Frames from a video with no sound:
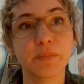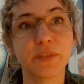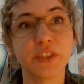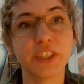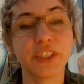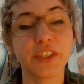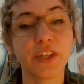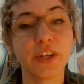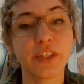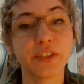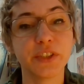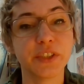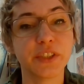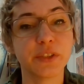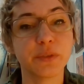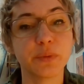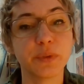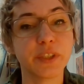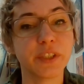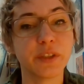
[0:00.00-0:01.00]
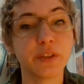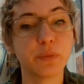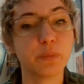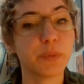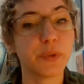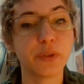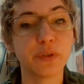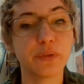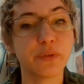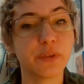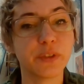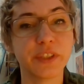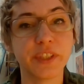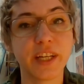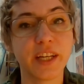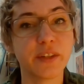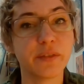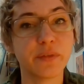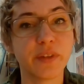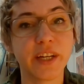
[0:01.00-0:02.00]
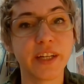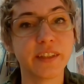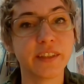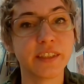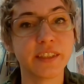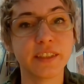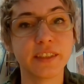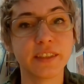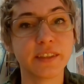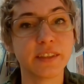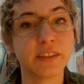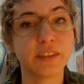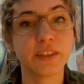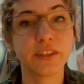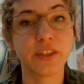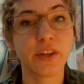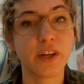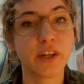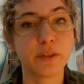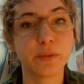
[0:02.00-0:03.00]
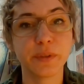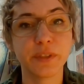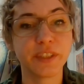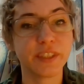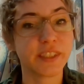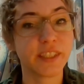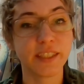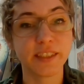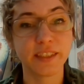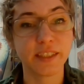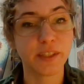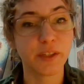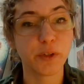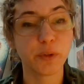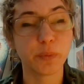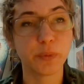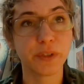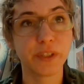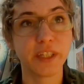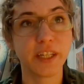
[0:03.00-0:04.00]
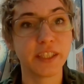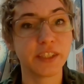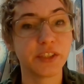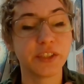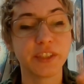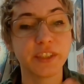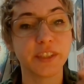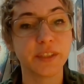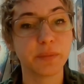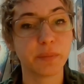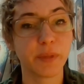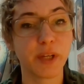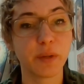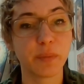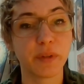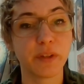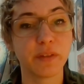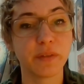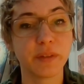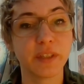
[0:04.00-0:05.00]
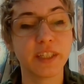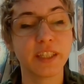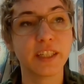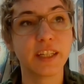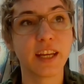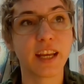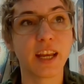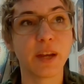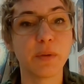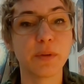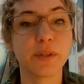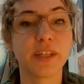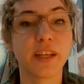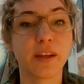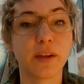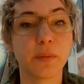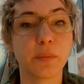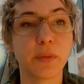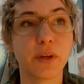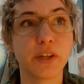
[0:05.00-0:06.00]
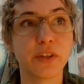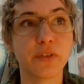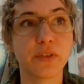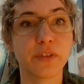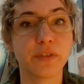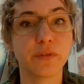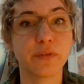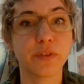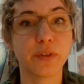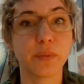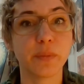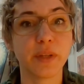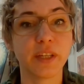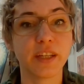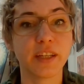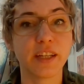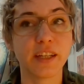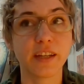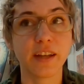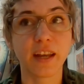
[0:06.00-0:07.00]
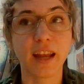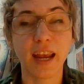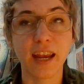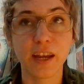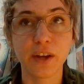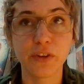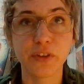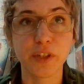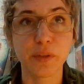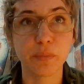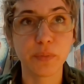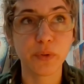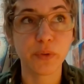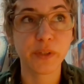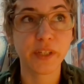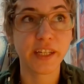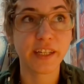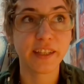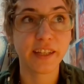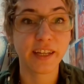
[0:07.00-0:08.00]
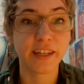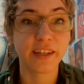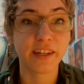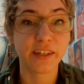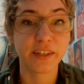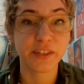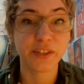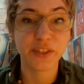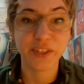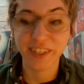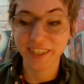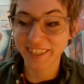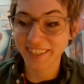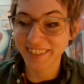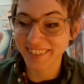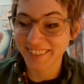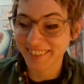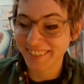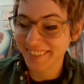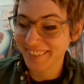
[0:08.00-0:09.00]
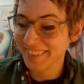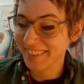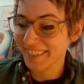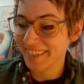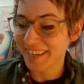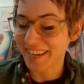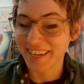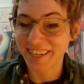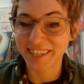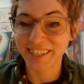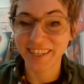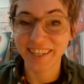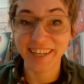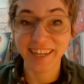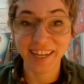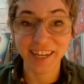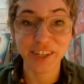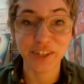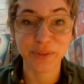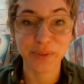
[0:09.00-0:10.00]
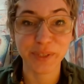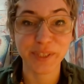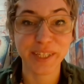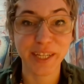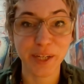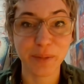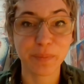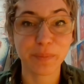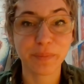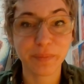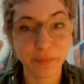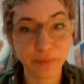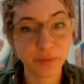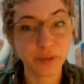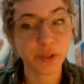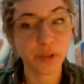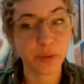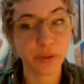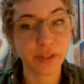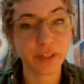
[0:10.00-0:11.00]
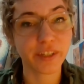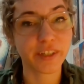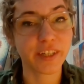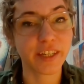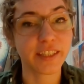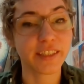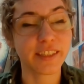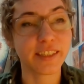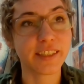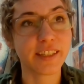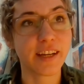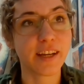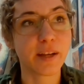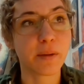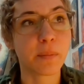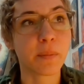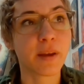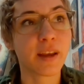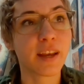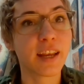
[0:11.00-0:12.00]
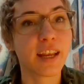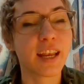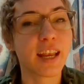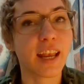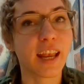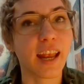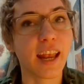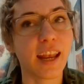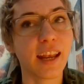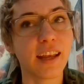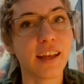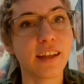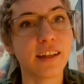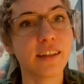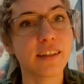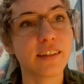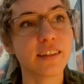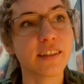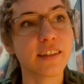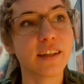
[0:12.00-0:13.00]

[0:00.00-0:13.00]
the song just really a beautiful, nonviolent song with a sense of humor. And it just made me, it was like a mantra for me. And I actually bootlegged that concert on an actual tape recorder at the time, and